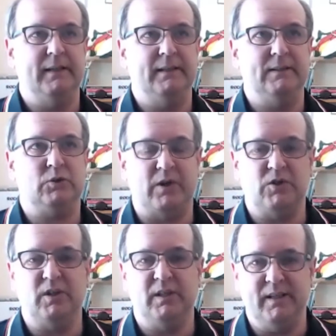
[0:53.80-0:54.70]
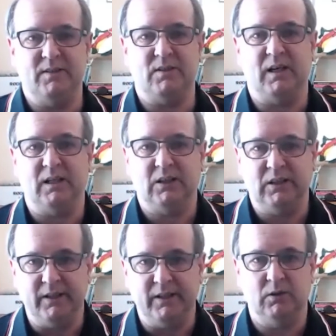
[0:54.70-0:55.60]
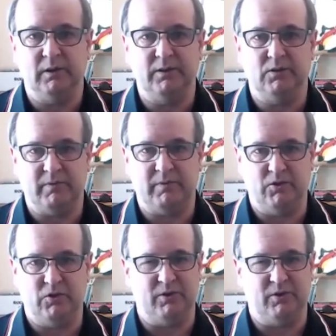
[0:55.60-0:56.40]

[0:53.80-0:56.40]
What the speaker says: Stretching is a clinical intervention.